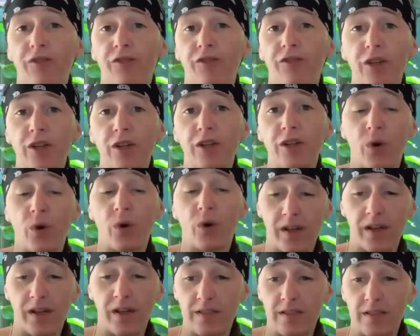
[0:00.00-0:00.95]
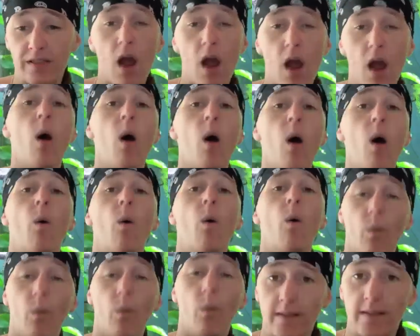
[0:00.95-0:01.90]
fin Cory's.
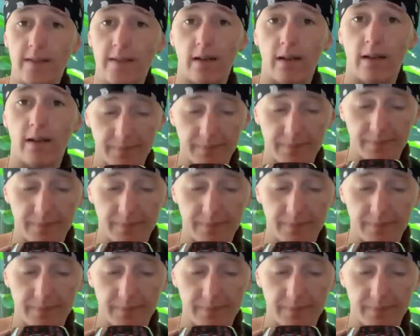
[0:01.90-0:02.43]
What's up?